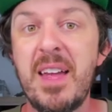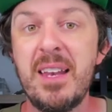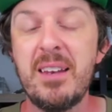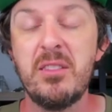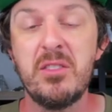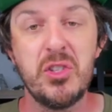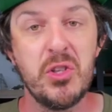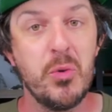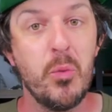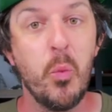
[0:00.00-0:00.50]

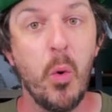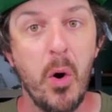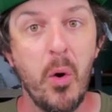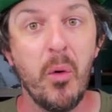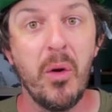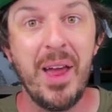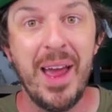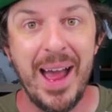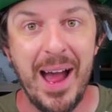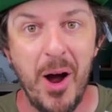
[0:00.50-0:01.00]
that you
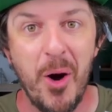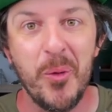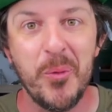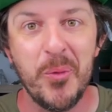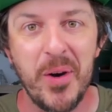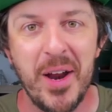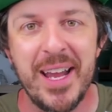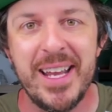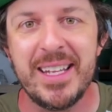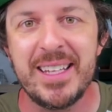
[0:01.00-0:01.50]
won't
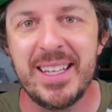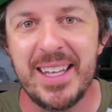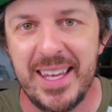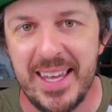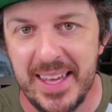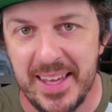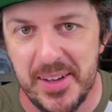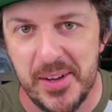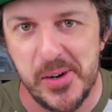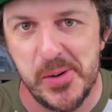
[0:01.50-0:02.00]
outright
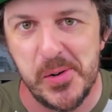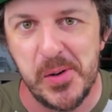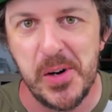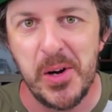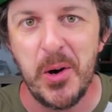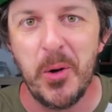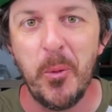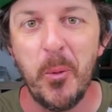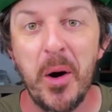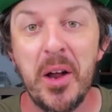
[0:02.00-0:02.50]
kill
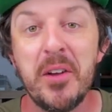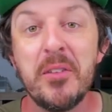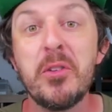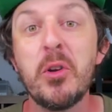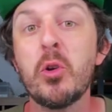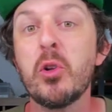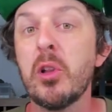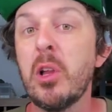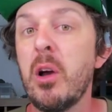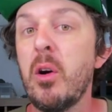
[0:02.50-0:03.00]
one of
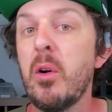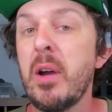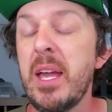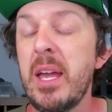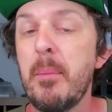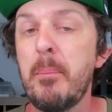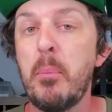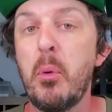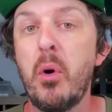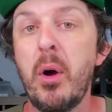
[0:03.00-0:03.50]
your low
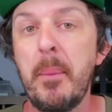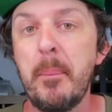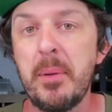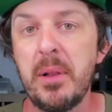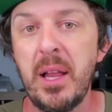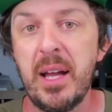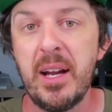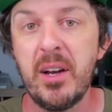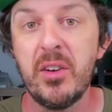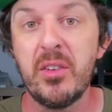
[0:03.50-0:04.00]
hit point
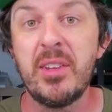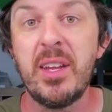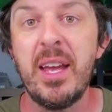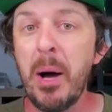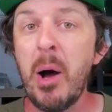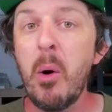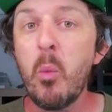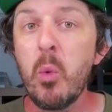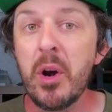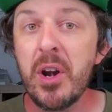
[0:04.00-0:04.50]
players.
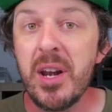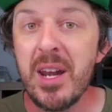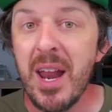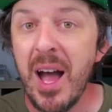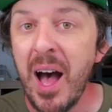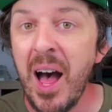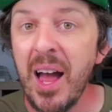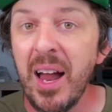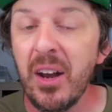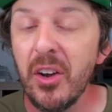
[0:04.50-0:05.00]
But we're
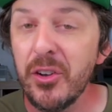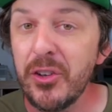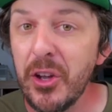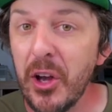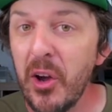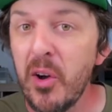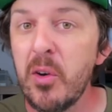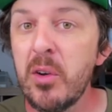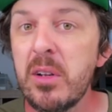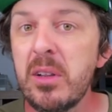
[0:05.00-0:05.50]
not
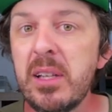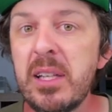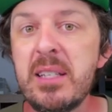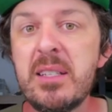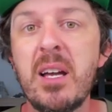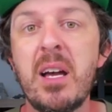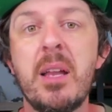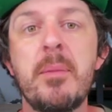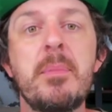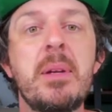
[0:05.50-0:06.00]
totally
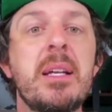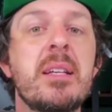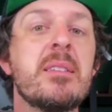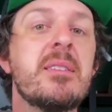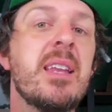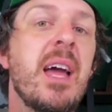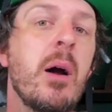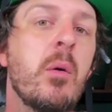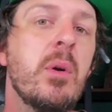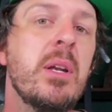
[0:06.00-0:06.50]
done
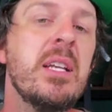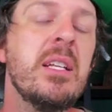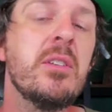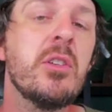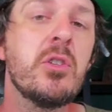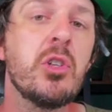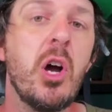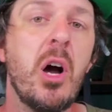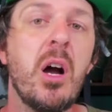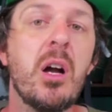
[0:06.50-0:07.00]
because now we need
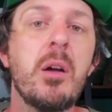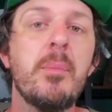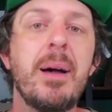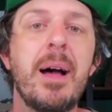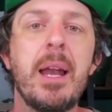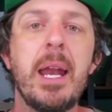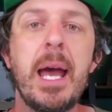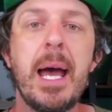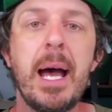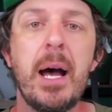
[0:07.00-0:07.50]
to talk
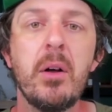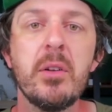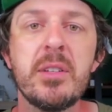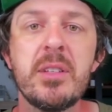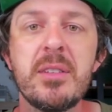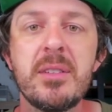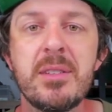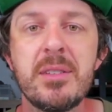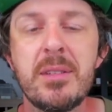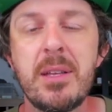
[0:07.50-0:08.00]
about how
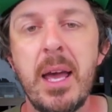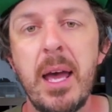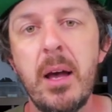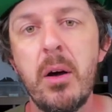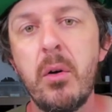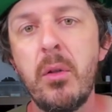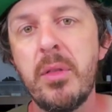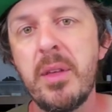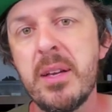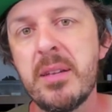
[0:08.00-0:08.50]
to
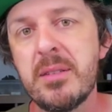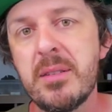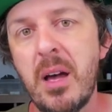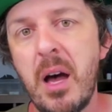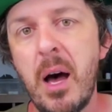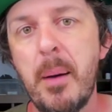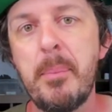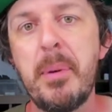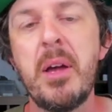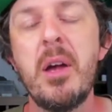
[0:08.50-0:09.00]
scale this
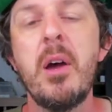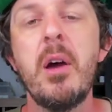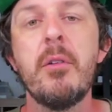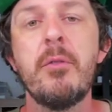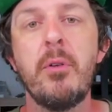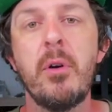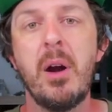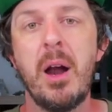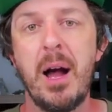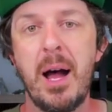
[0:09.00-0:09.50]
up
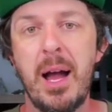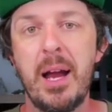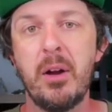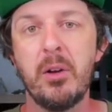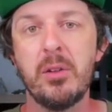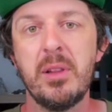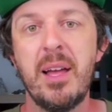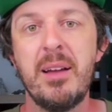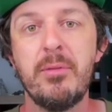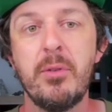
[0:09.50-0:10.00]
for
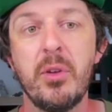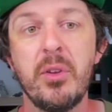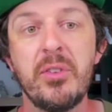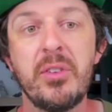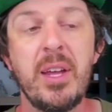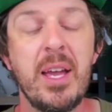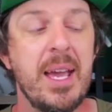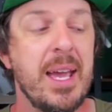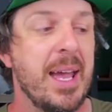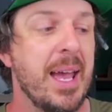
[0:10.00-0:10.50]
higher
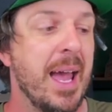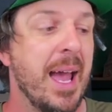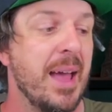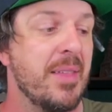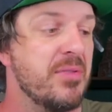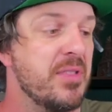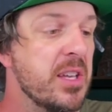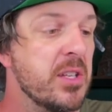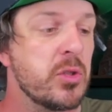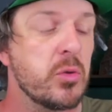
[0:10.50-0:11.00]
levels.
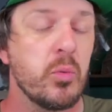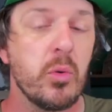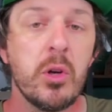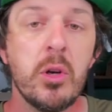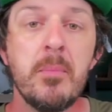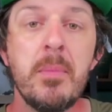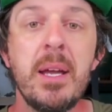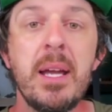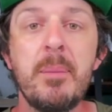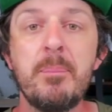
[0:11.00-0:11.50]
And this
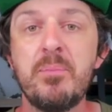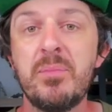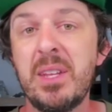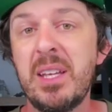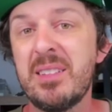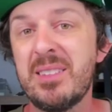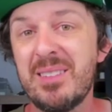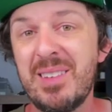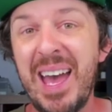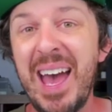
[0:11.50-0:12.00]
room
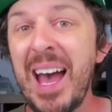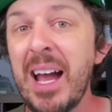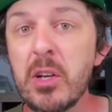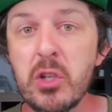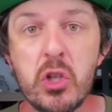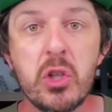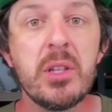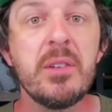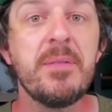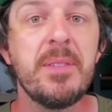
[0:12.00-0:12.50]
is
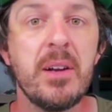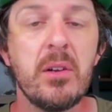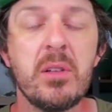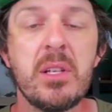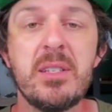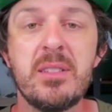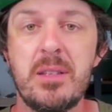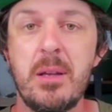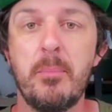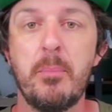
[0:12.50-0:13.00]
actually
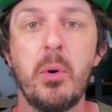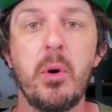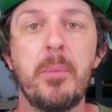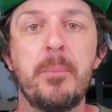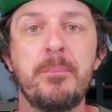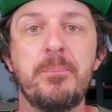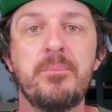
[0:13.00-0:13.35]
fairly simple.